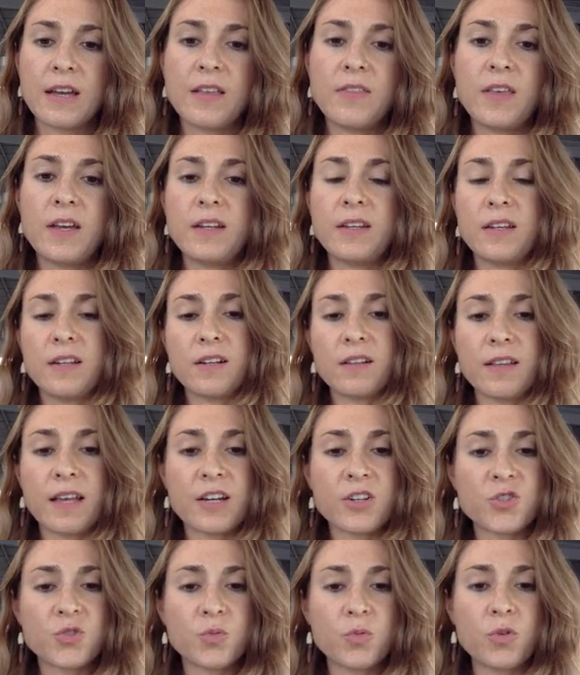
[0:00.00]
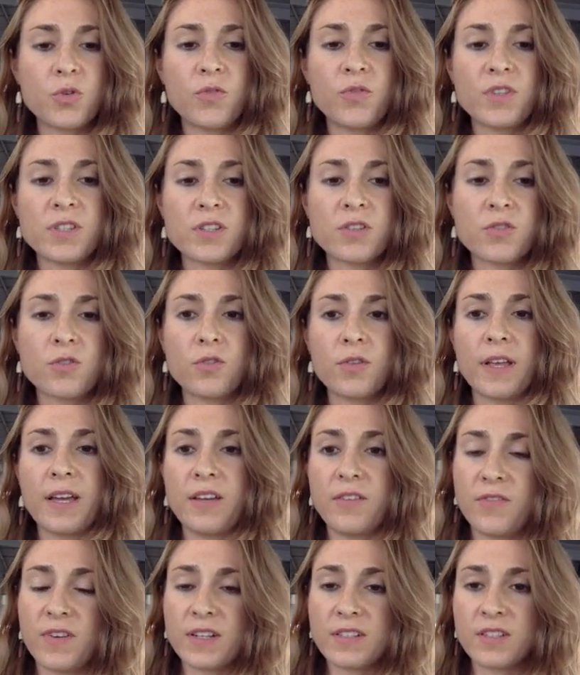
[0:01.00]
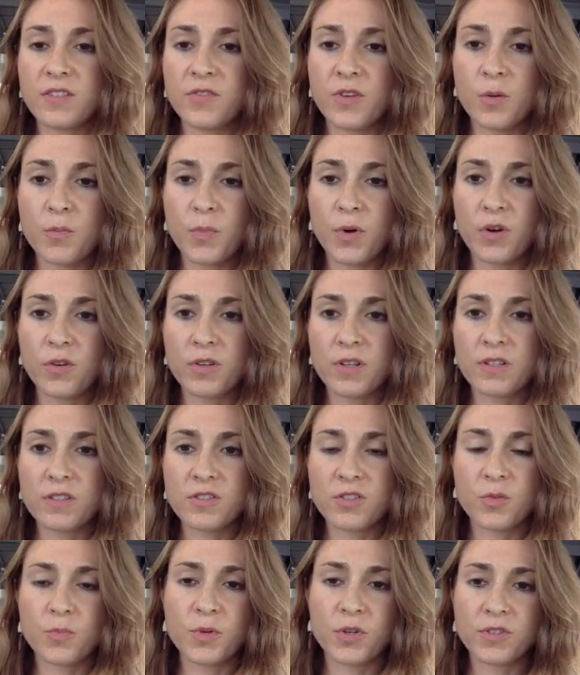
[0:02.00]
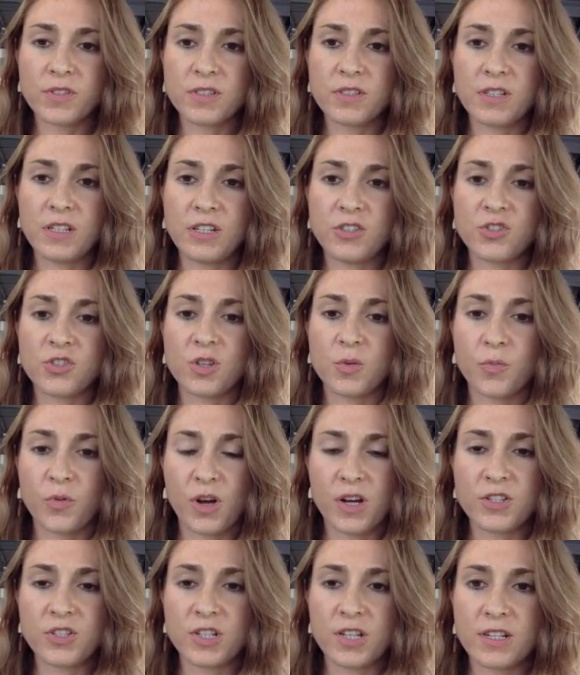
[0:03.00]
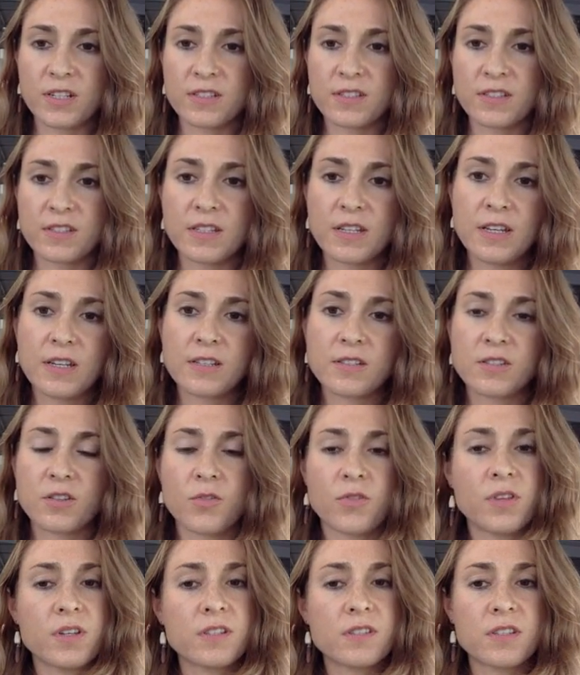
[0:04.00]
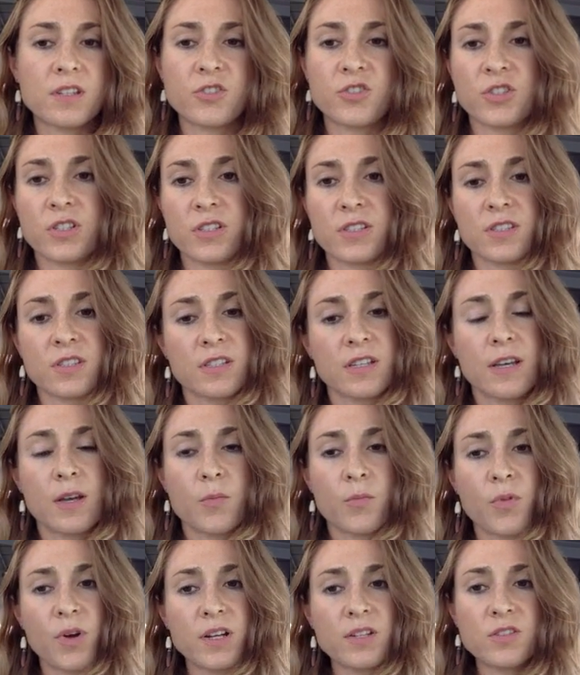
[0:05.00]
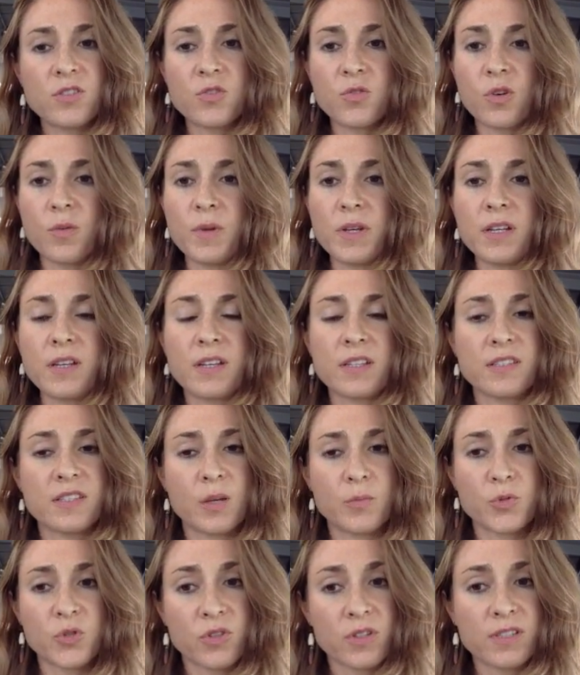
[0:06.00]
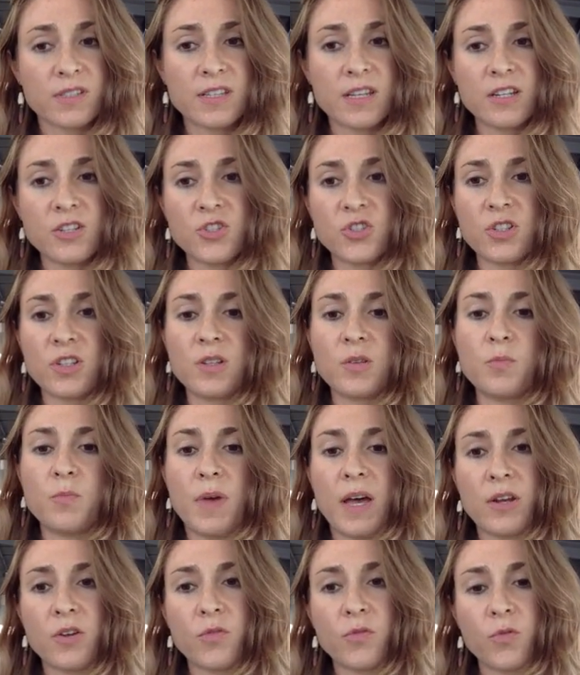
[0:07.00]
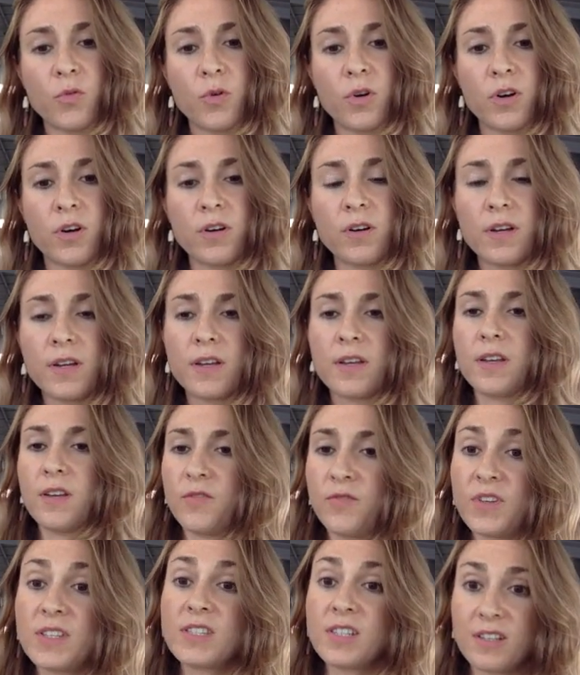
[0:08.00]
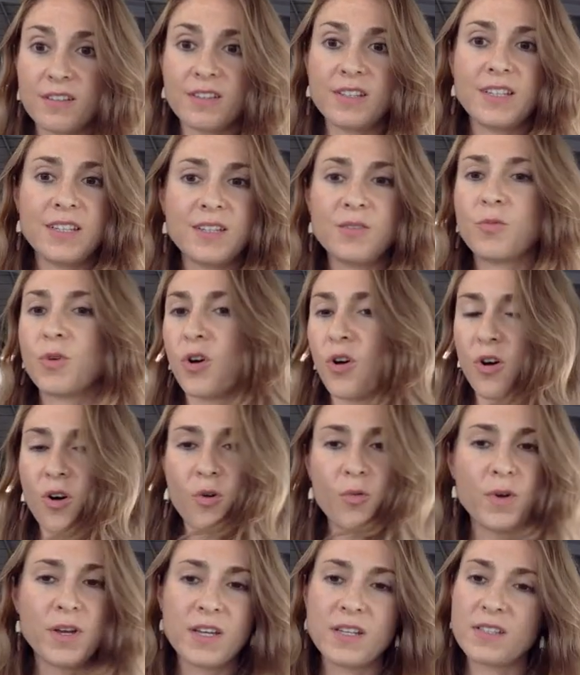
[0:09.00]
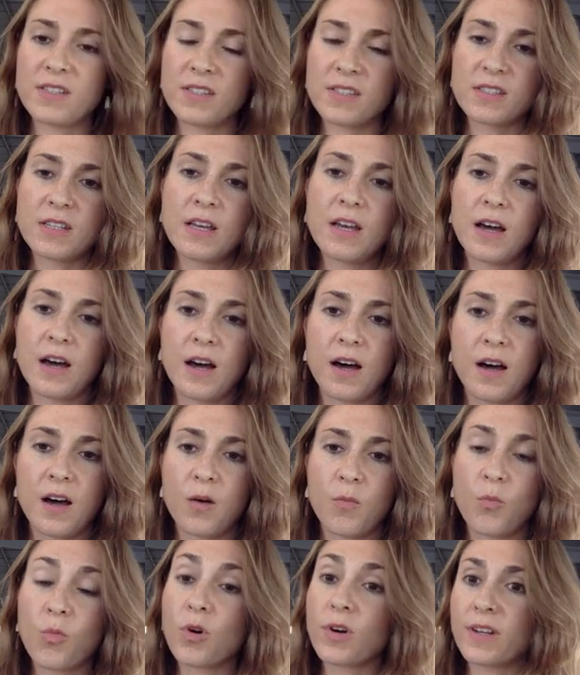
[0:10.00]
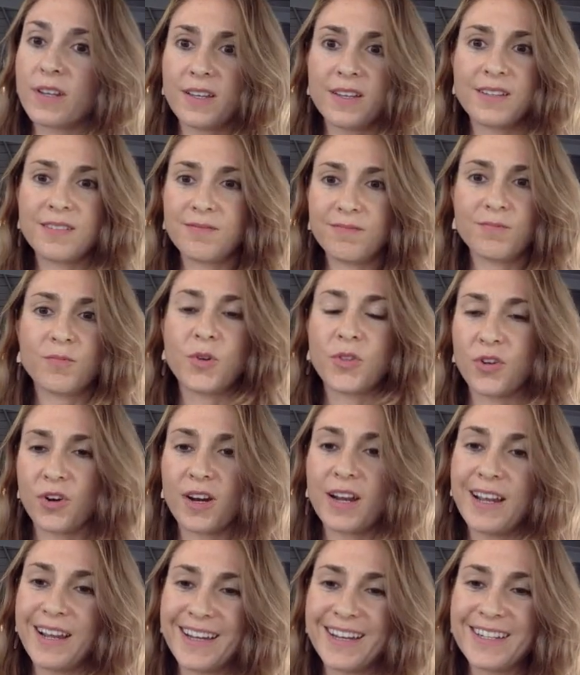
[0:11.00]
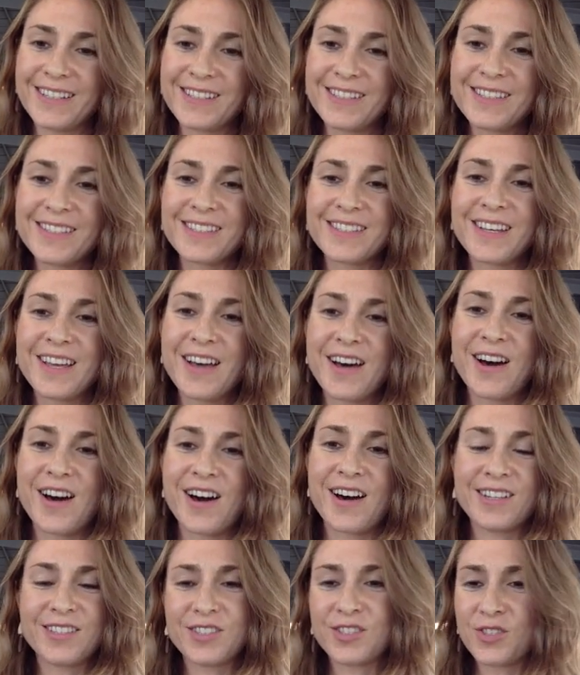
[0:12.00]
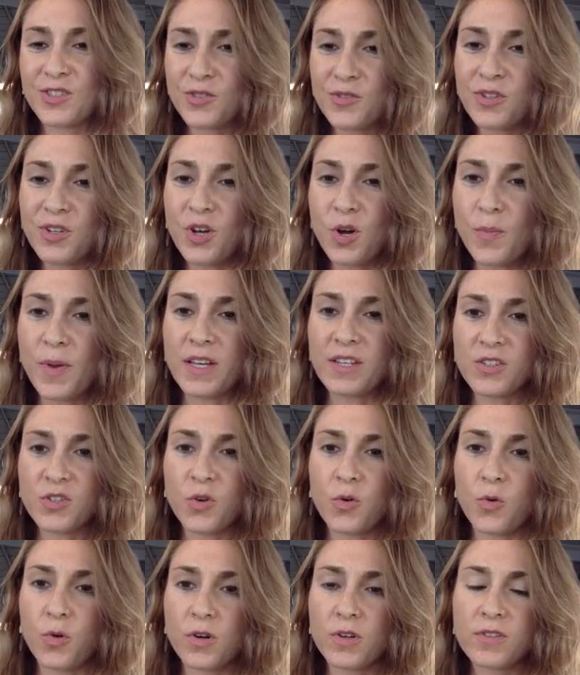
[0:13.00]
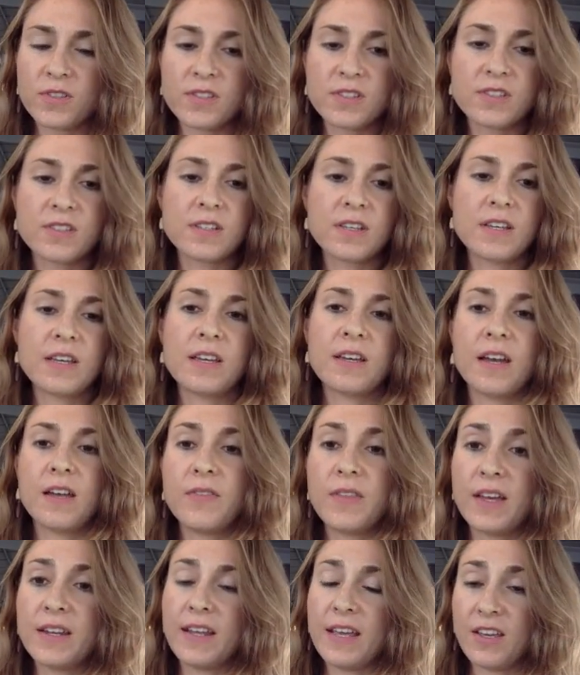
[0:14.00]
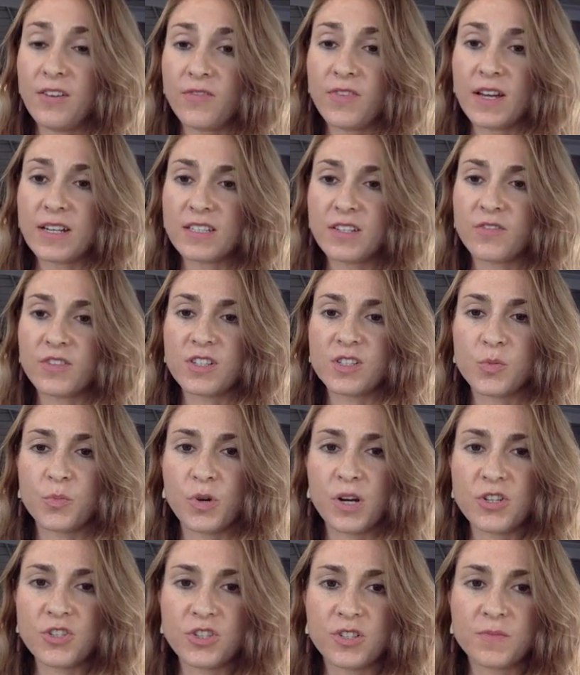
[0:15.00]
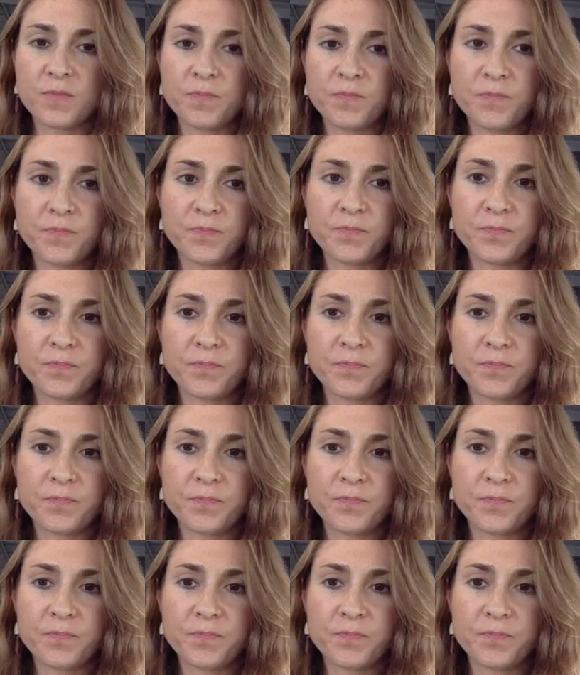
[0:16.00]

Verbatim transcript: And then intellectual, physical, affective components are built into each of the projects. So things such as brainstorming, conceptualization, metaphor. Physically, we're always um, working with our hands. Uh, it's a studio-based course. And then affective expression.